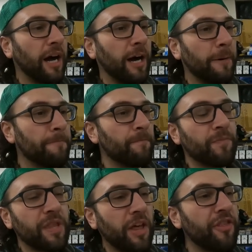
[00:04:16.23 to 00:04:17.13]

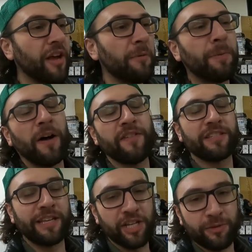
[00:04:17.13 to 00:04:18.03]
Nothing above a
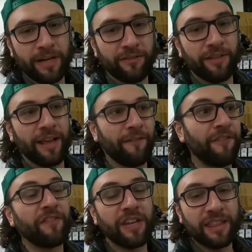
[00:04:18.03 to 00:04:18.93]
sales rank of like
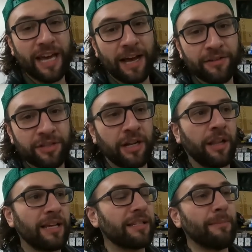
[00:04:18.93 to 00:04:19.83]
50,000
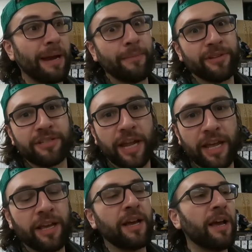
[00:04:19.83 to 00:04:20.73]
unless I made a
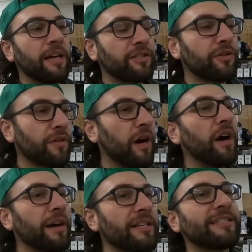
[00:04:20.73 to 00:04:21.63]
mistake. So they're
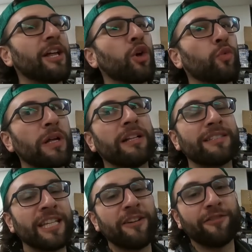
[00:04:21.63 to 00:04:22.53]
all gonna sell
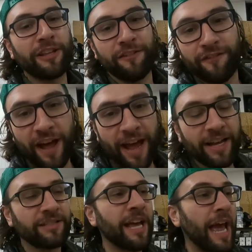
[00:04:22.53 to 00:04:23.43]
relatively
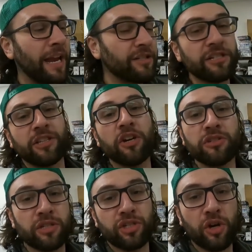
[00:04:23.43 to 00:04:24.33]
fast, and it just
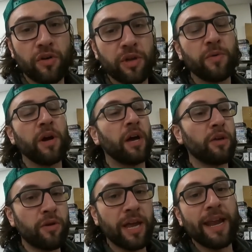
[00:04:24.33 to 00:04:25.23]
goes to show you,
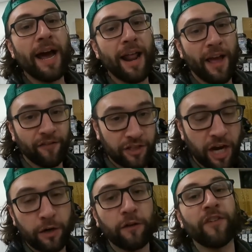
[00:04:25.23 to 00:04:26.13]
you cannot have
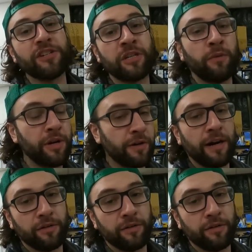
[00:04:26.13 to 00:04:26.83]
tunnel vision when you're